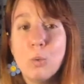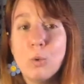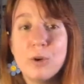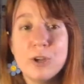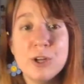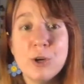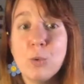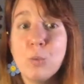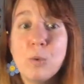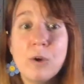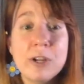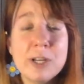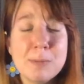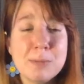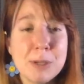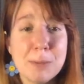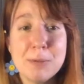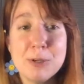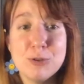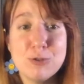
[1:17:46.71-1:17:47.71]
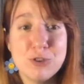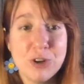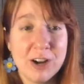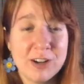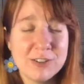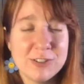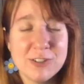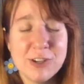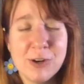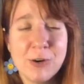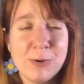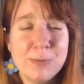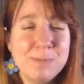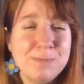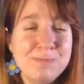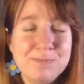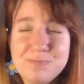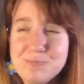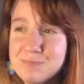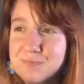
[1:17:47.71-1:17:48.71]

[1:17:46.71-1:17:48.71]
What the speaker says: you know, William W. Johnstone,